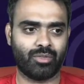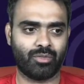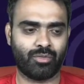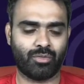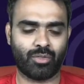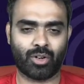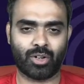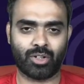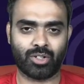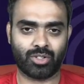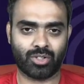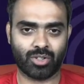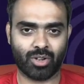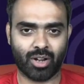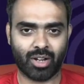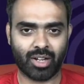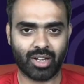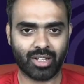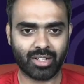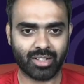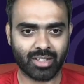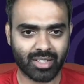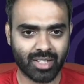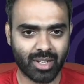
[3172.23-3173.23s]
for
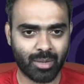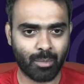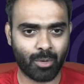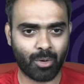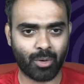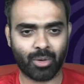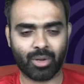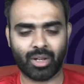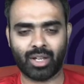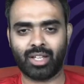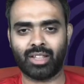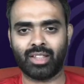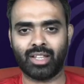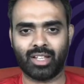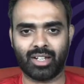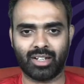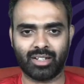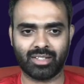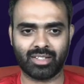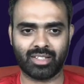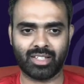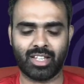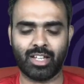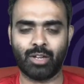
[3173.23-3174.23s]
joining this demo and
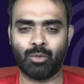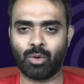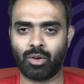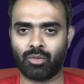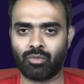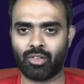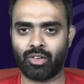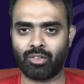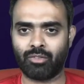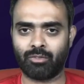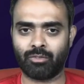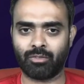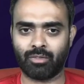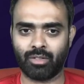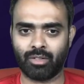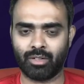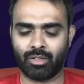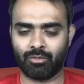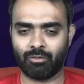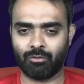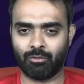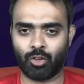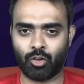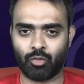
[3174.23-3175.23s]
then seeing what we've
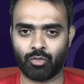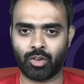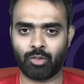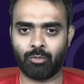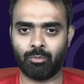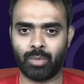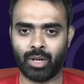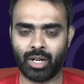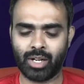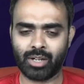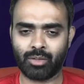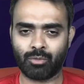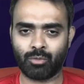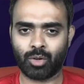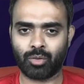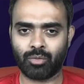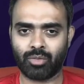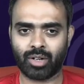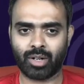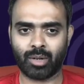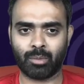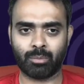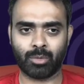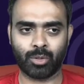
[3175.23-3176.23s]
built and what
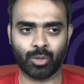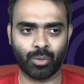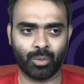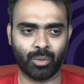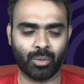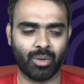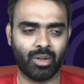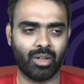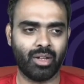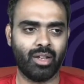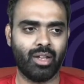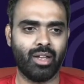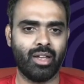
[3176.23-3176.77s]
we're up to.